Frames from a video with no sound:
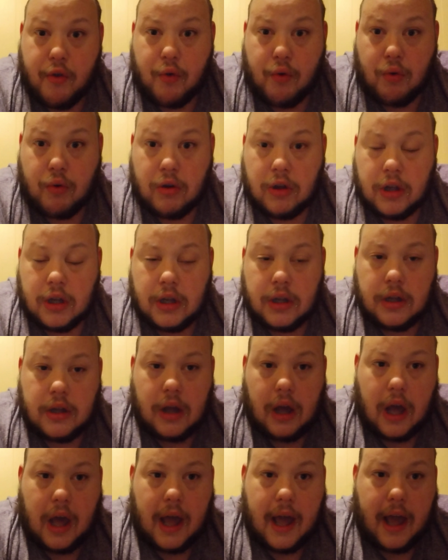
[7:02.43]
to
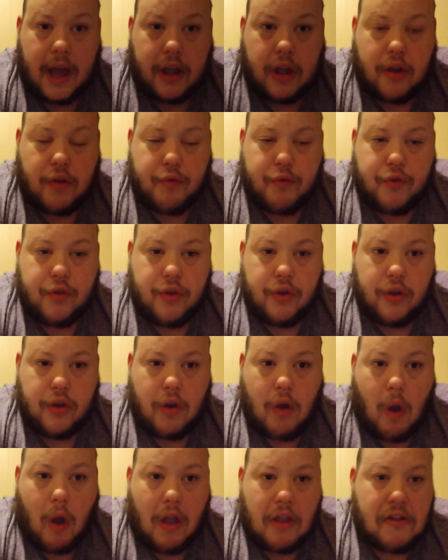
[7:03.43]
uh,
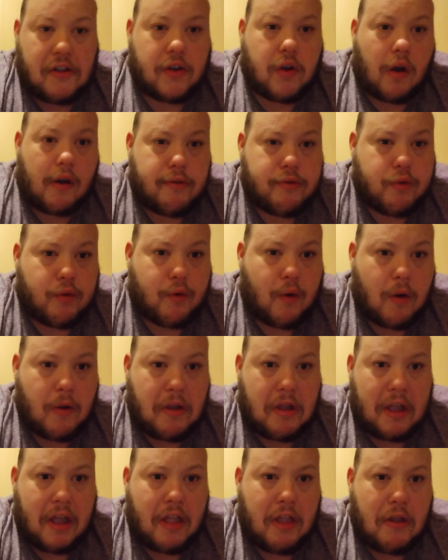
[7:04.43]
cause
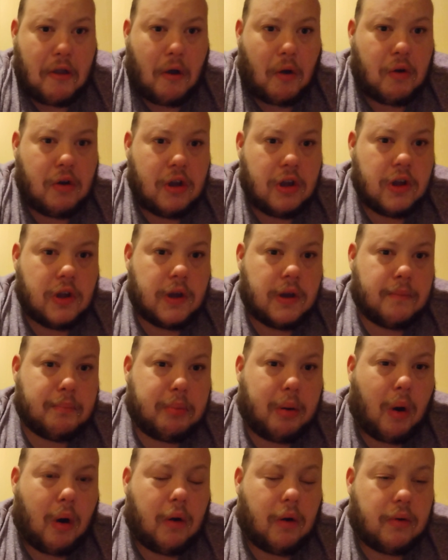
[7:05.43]
controversy. So
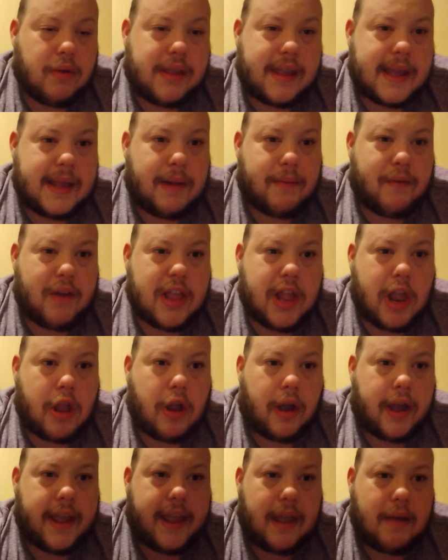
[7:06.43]
Paul did
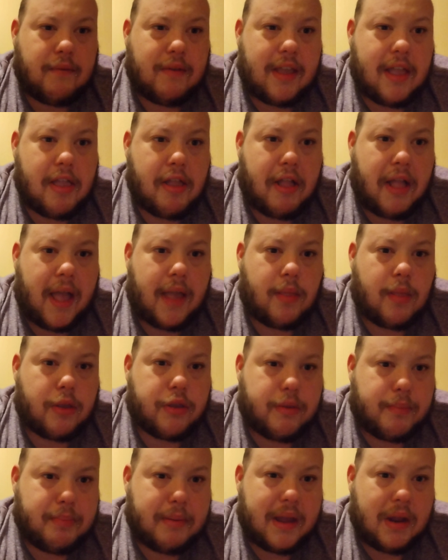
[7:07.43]
eventually give in and say
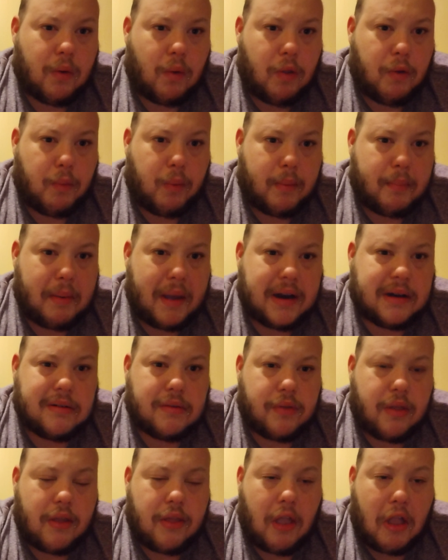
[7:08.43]
that the Beatles were
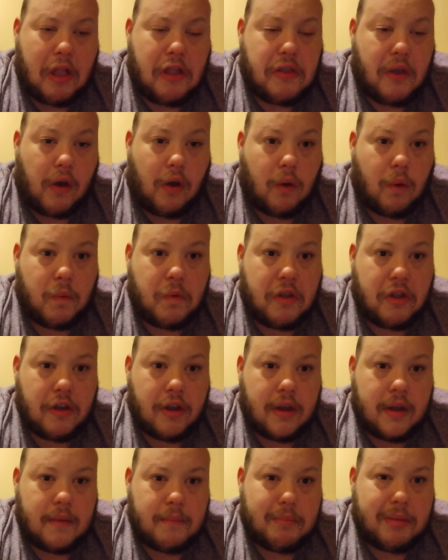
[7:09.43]
better than the Stones,
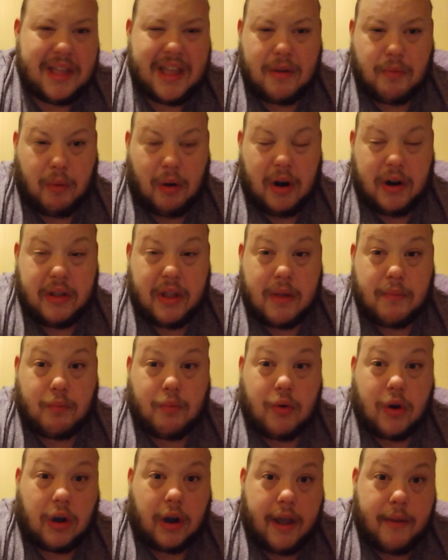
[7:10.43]
but he
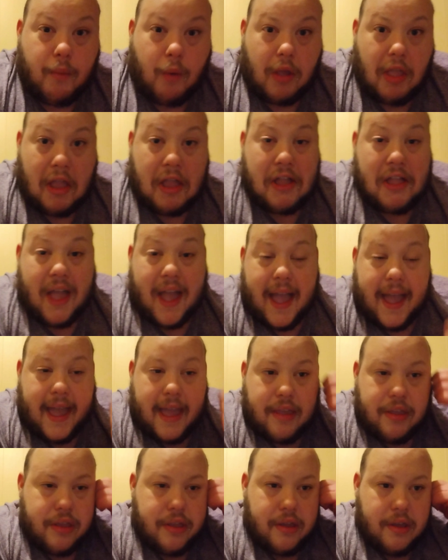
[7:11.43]
didn't really want to
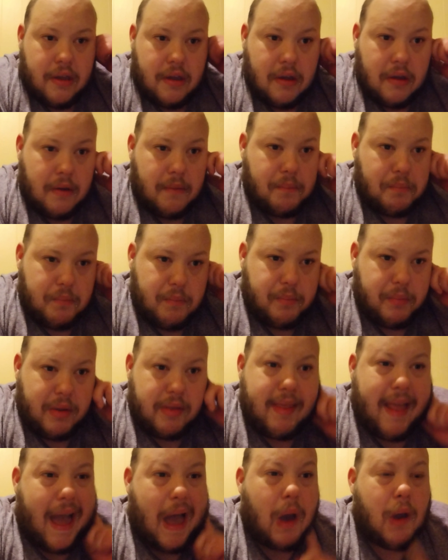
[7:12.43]
say it.
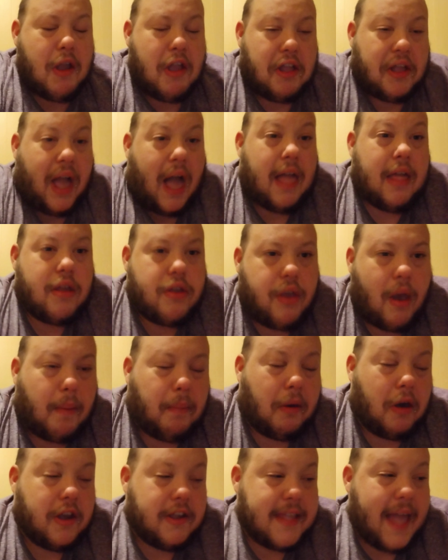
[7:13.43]
But now he's kind of
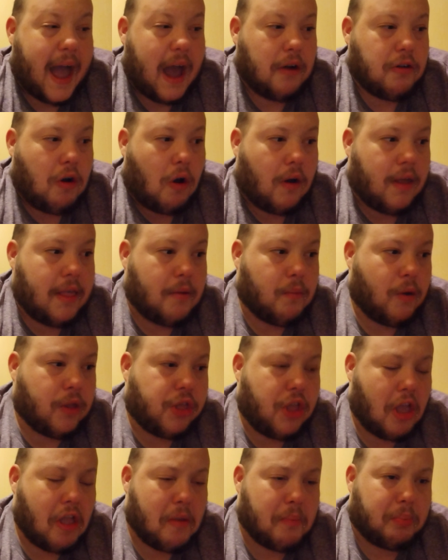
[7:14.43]
doubling down on it
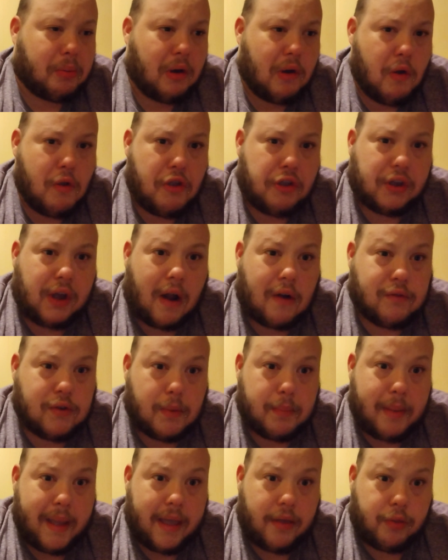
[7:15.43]
with this blues
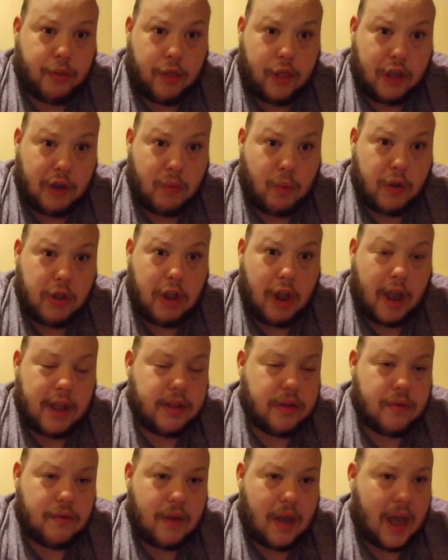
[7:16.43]
cover band thing, which
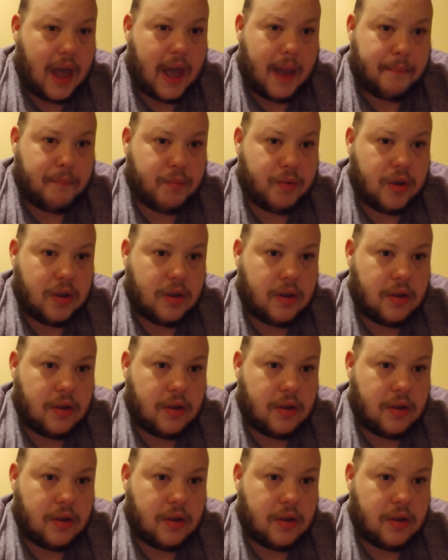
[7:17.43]
I um,